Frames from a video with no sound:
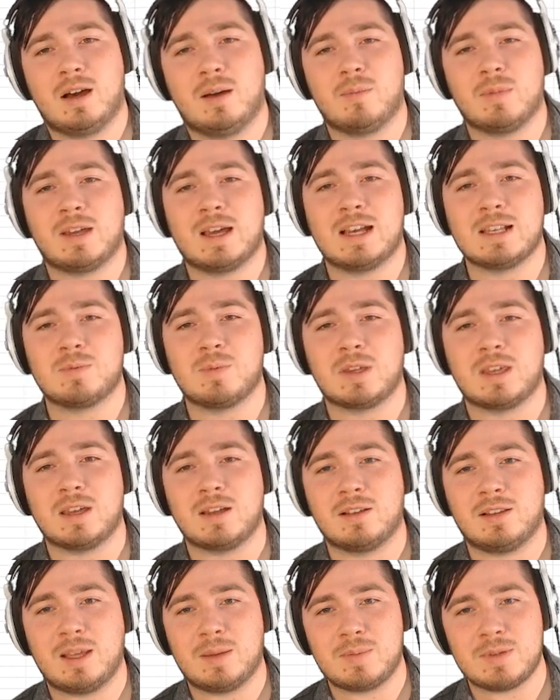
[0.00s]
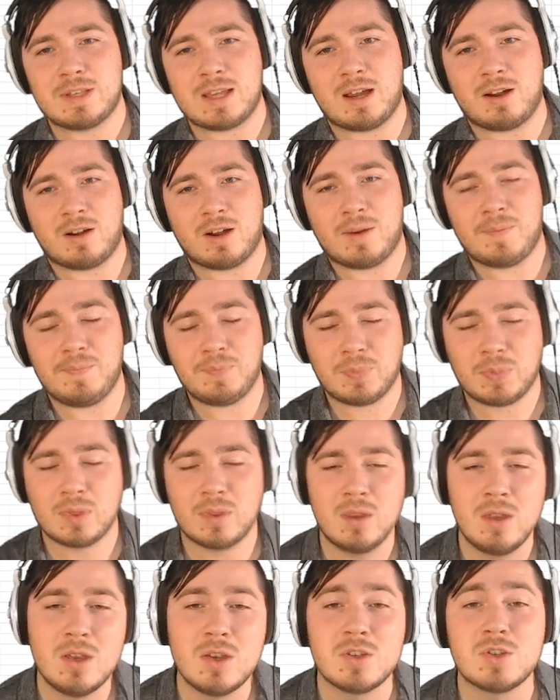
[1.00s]
Cosmic Eclipse era.
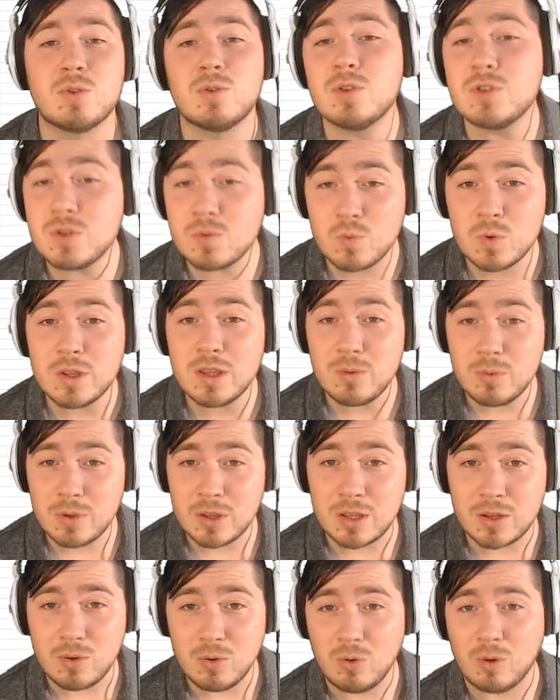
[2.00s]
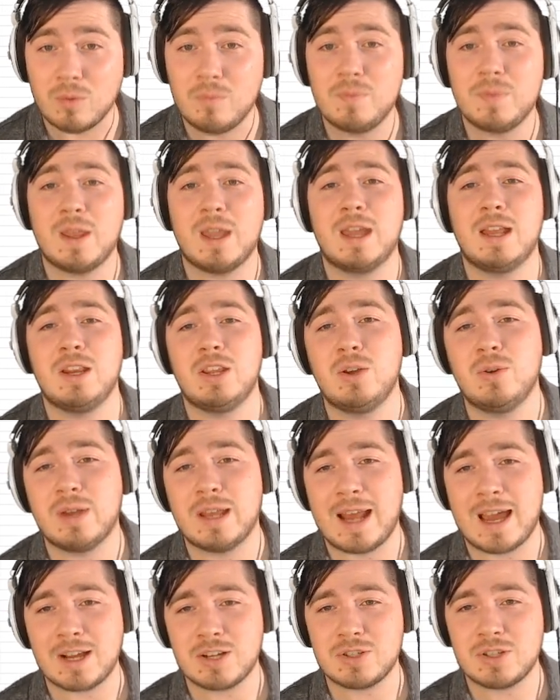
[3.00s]
So those are really, really cool. And you
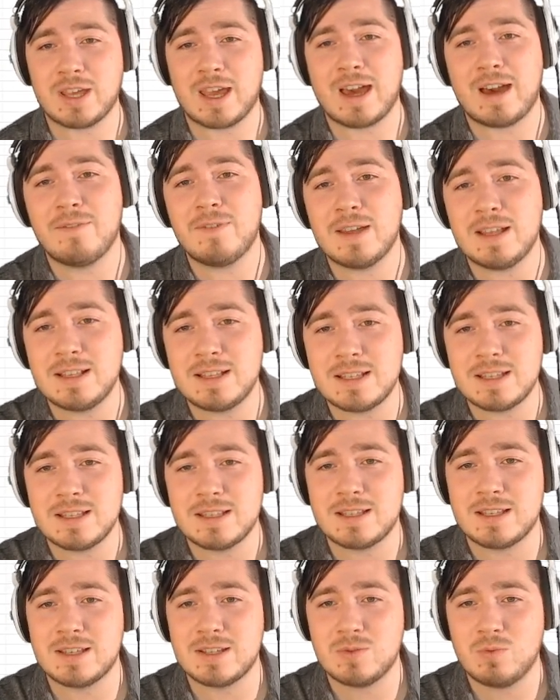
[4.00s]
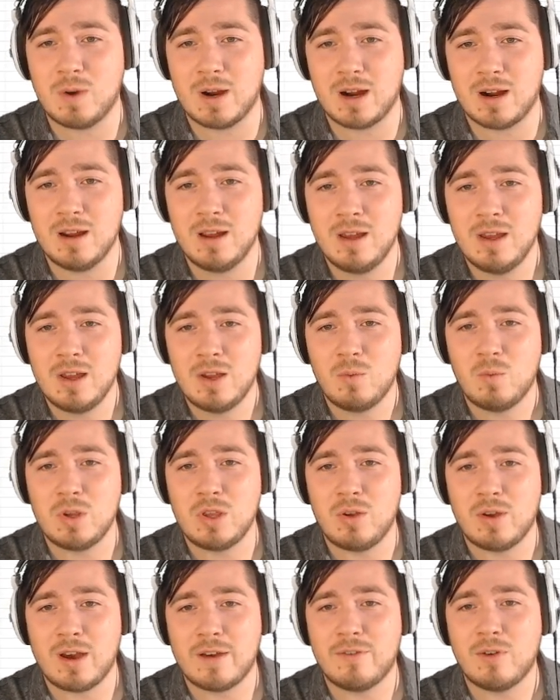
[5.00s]
can actually have instances where when
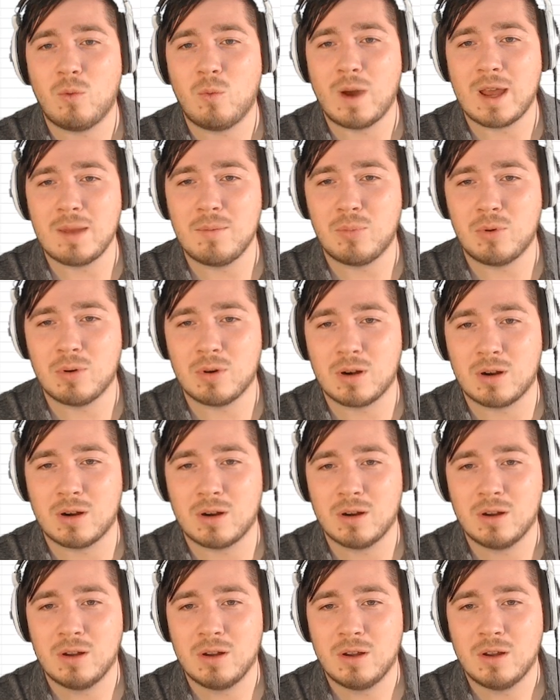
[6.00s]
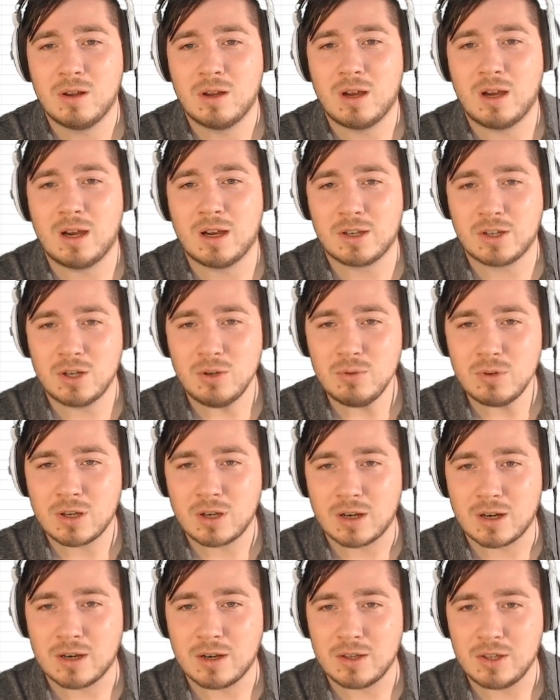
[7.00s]
you have a white border code
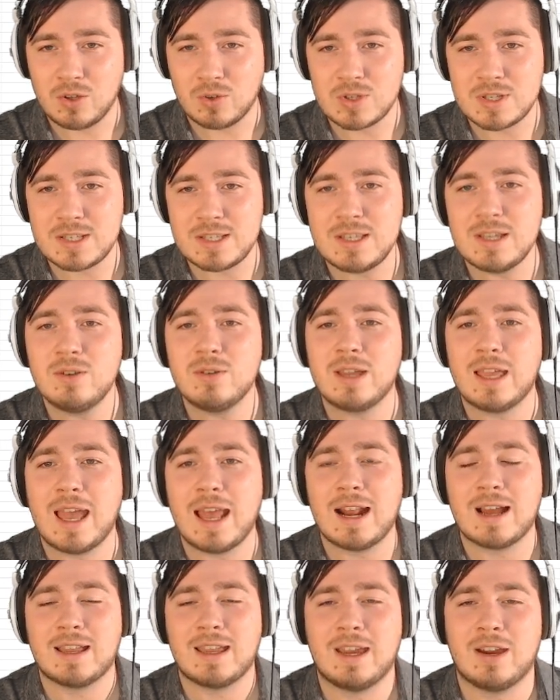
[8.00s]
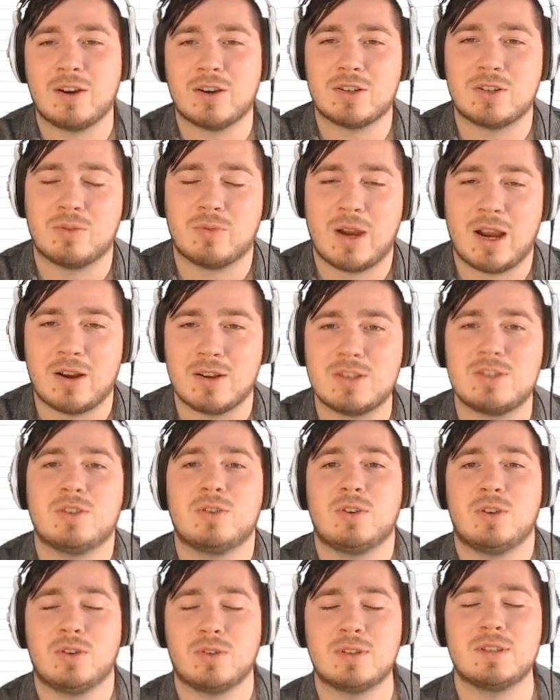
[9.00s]
card, you'll still get a character rare, and so
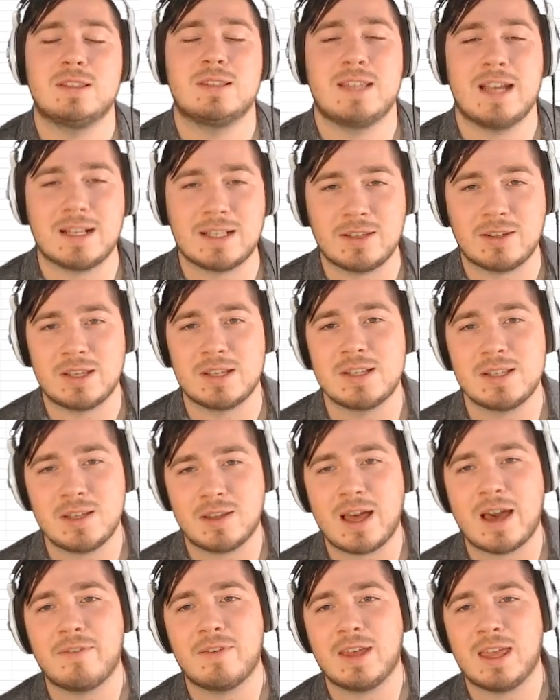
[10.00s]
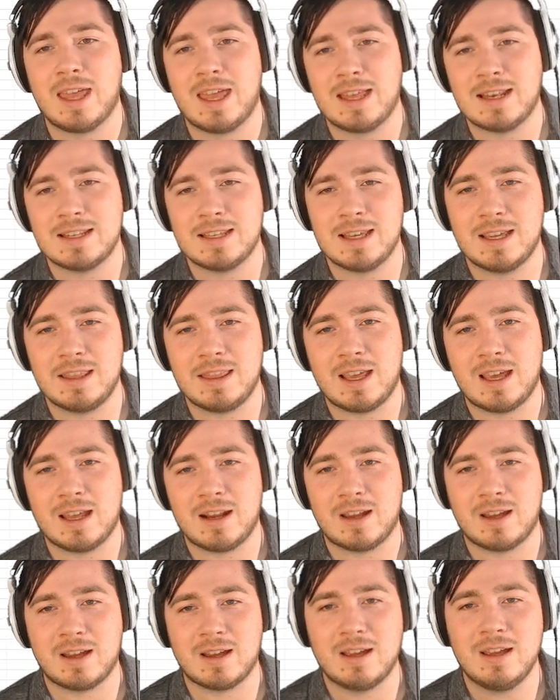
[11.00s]
you'll technically still have a hit in
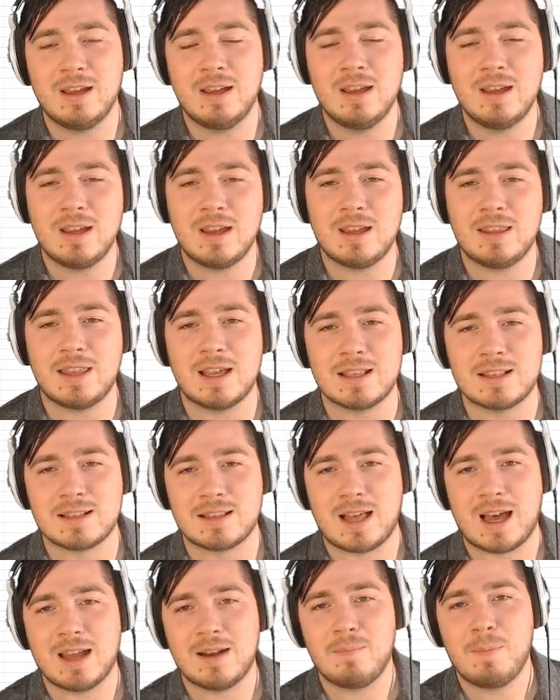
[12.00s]
that slot.